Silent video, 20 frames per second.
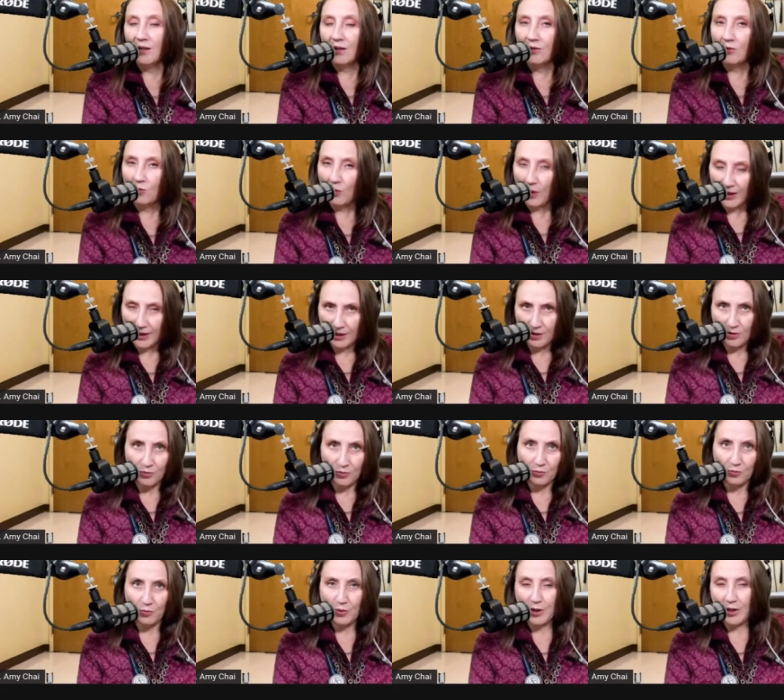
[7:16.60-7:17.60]
what you
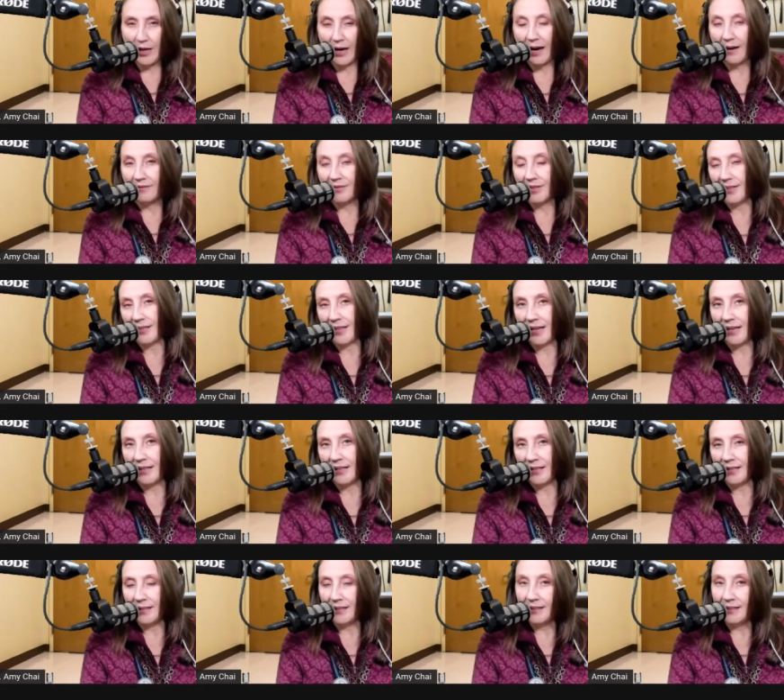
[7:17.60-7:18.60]
would have said
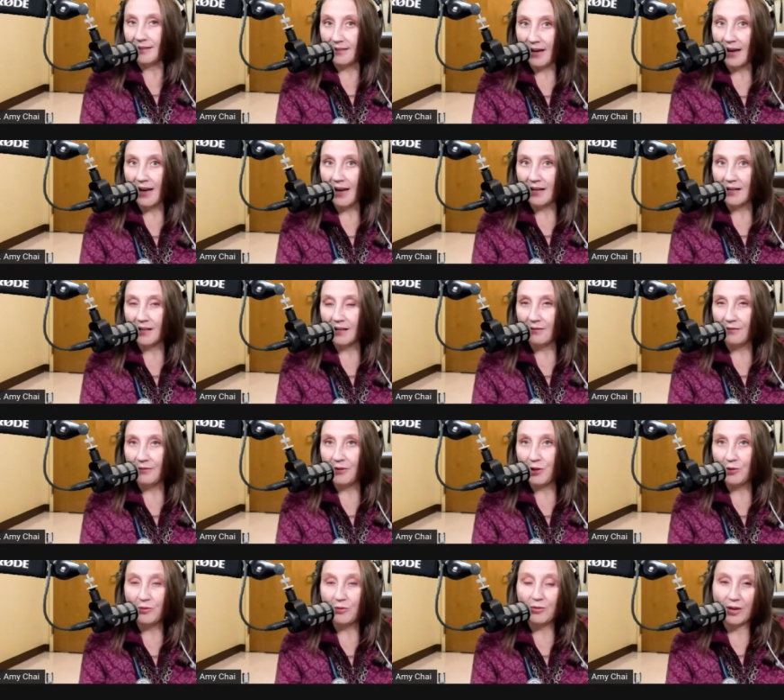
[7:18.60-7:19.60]
instead if
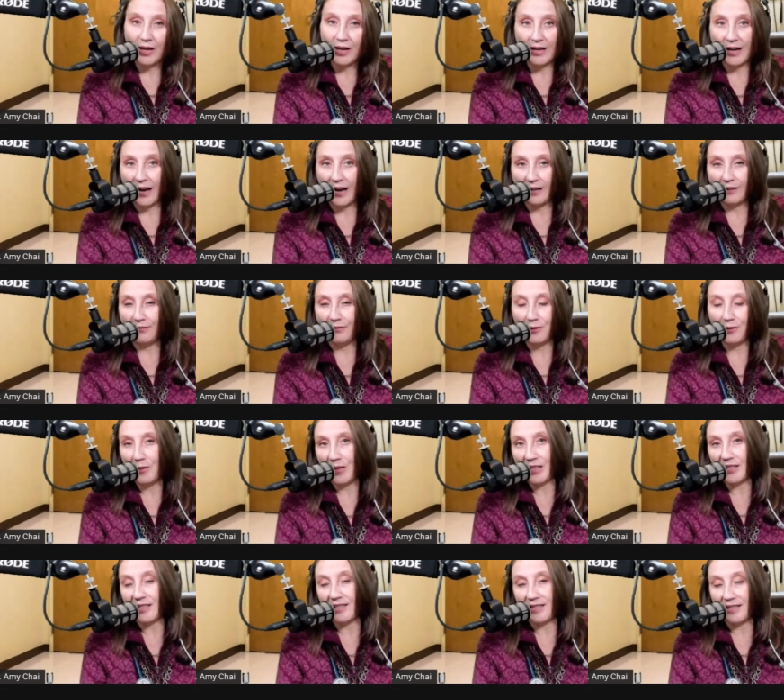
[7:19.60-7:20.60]
you had had a few
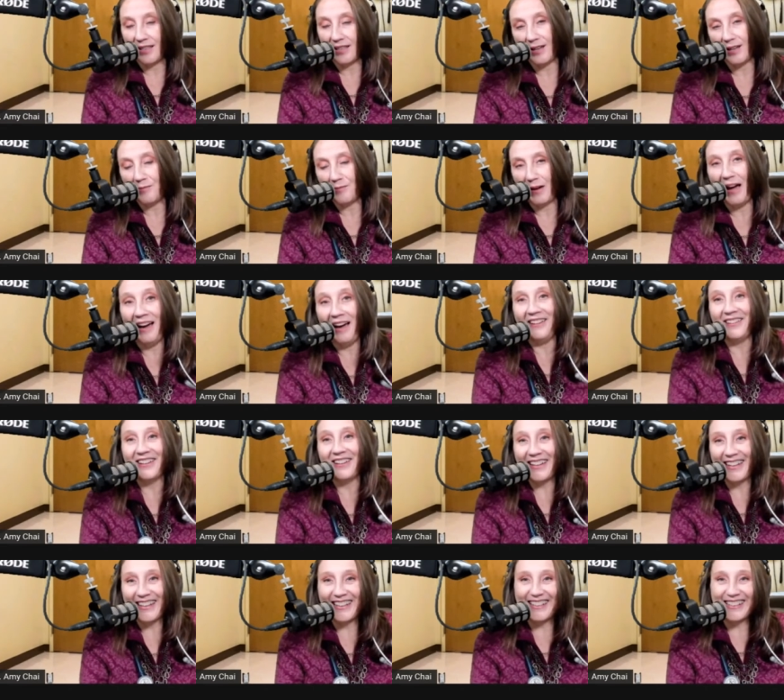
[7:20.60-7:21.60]
minutes to think about
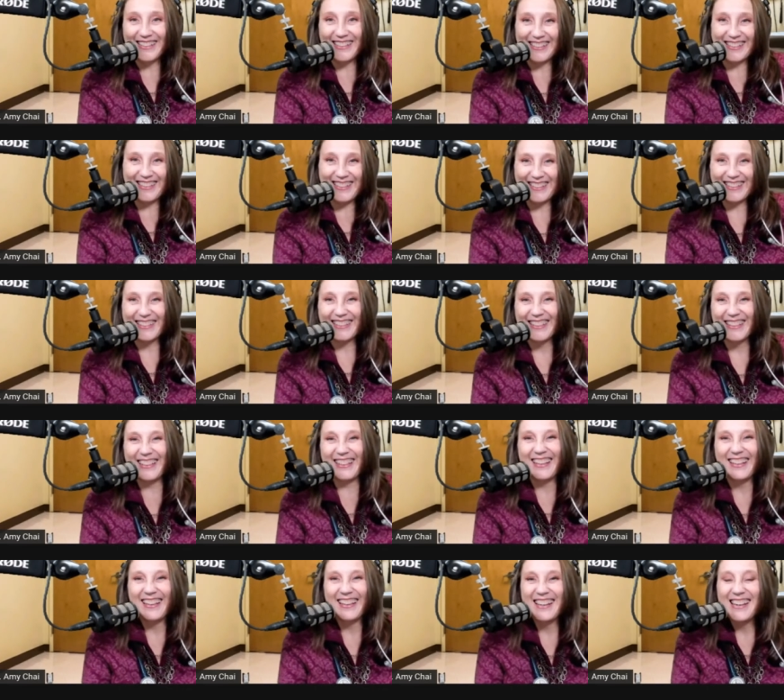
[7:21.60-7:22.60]
it.
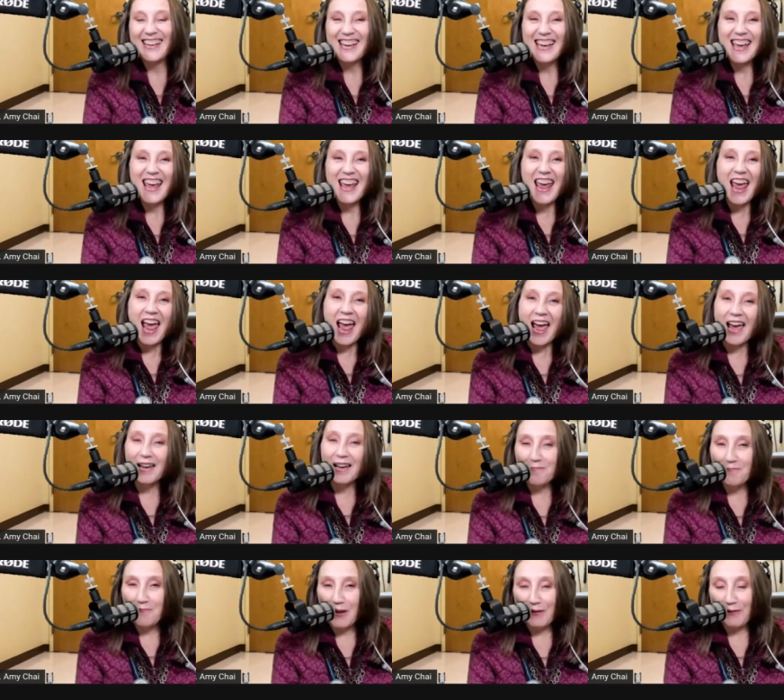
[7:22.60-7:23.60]

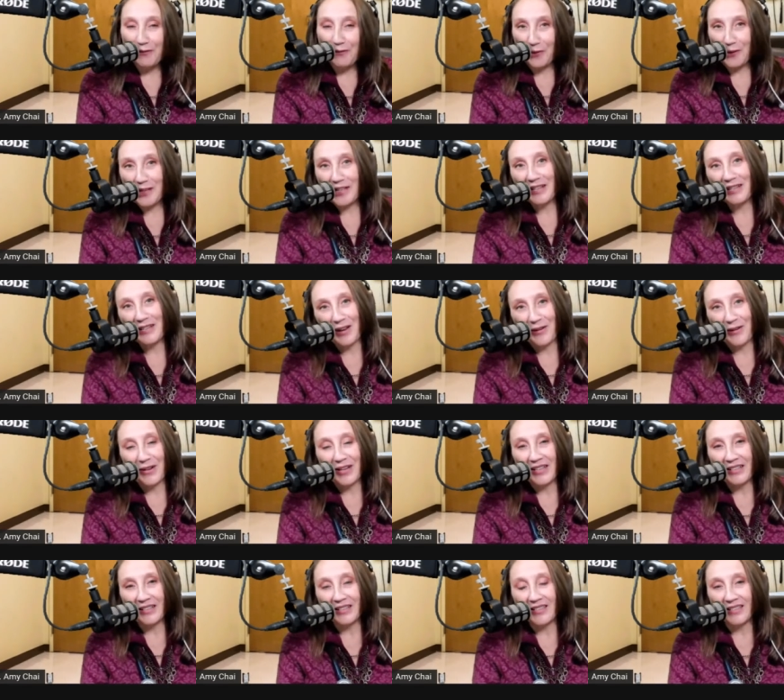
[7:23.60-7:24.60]
And before you know
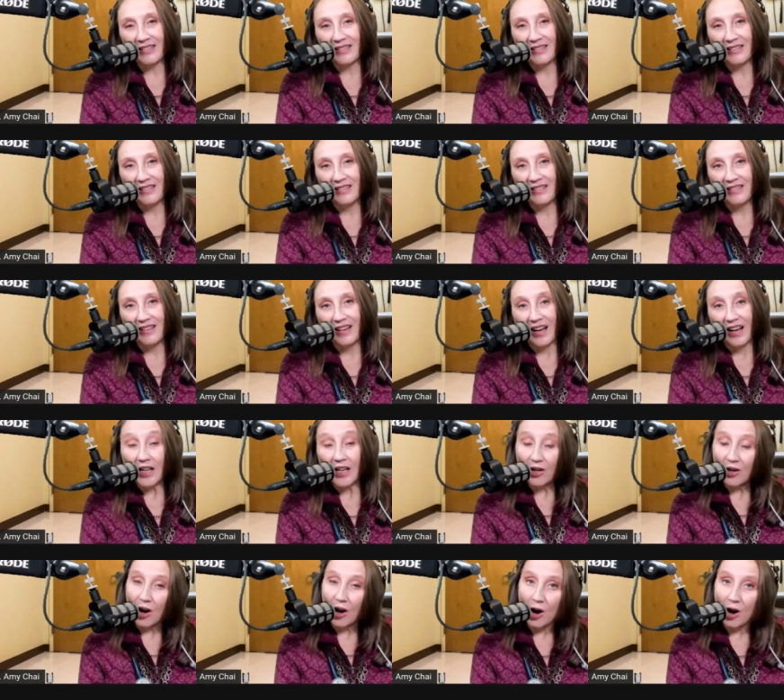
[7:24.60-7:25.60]
it,
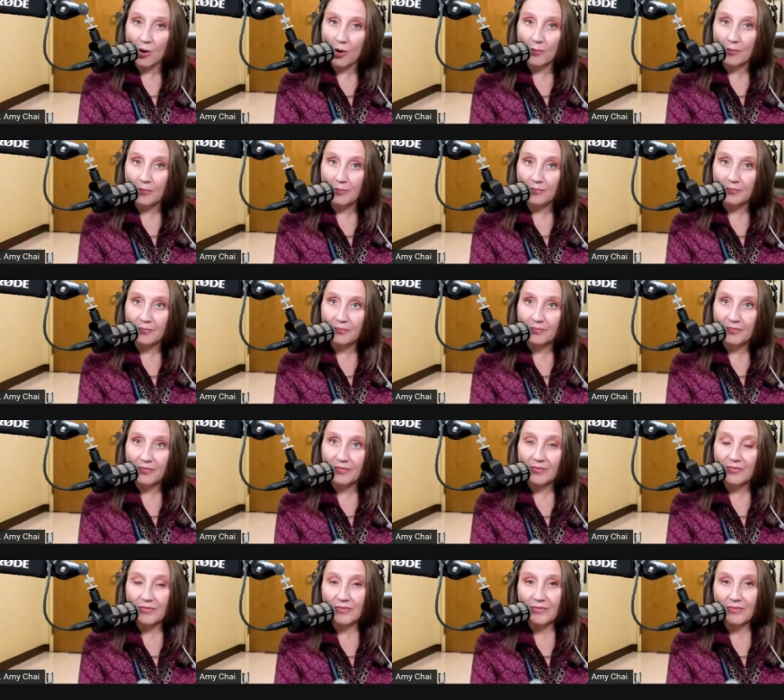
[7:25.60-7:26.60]
you're home.
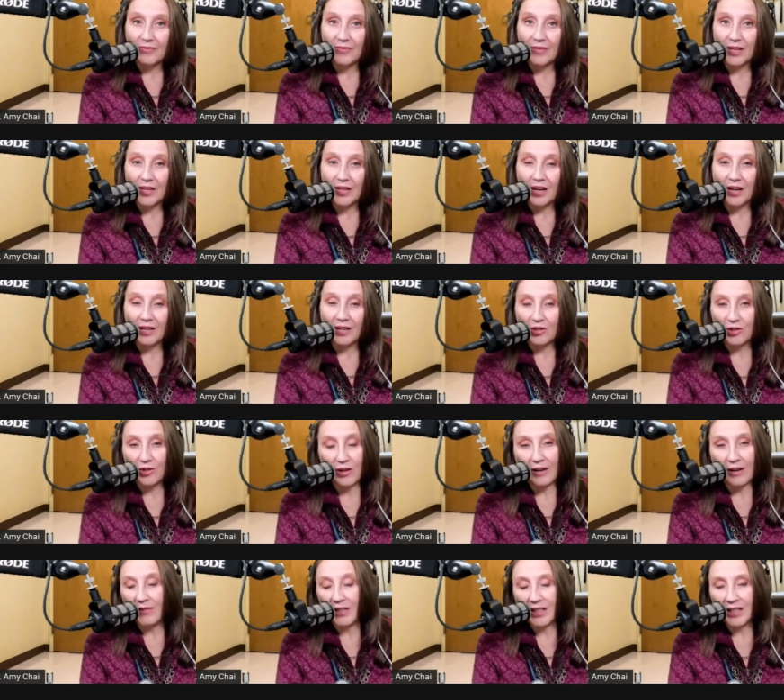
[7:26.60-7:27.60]
You're
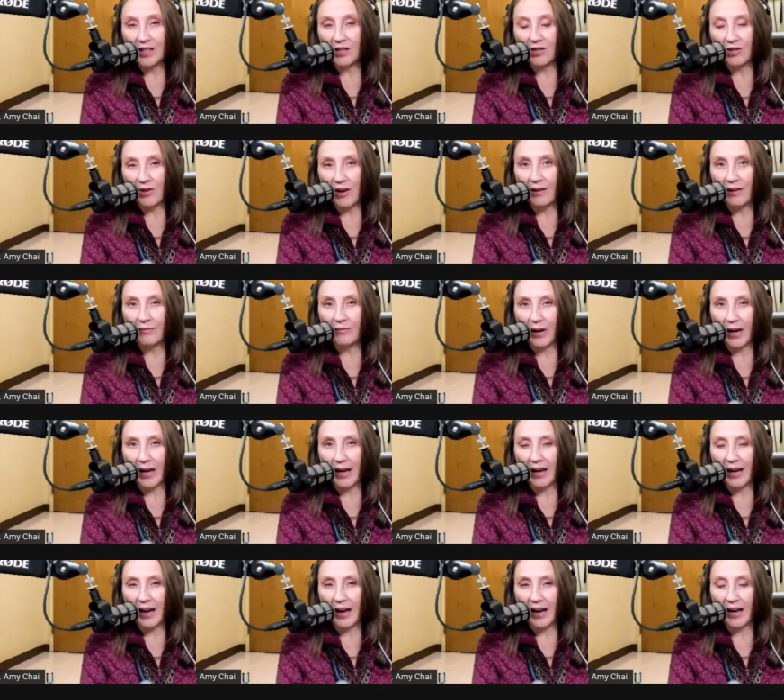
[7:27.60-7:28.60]
driving into your
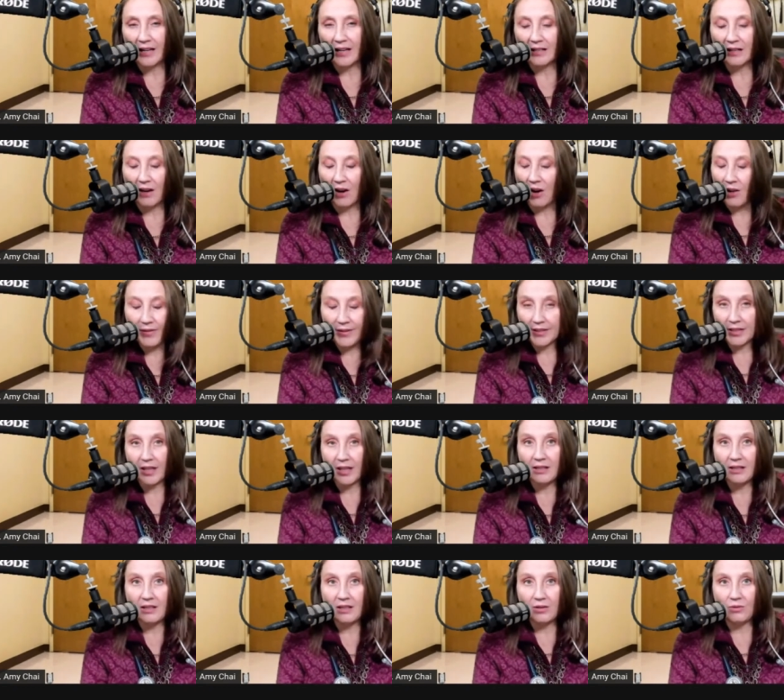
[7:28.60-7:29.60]
driveway, and all of a
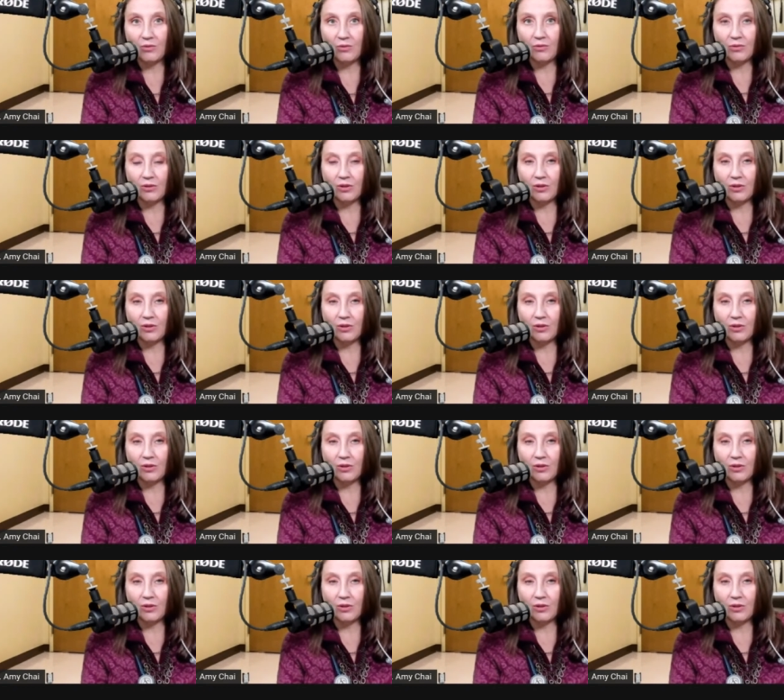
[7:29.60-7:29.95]
sudden you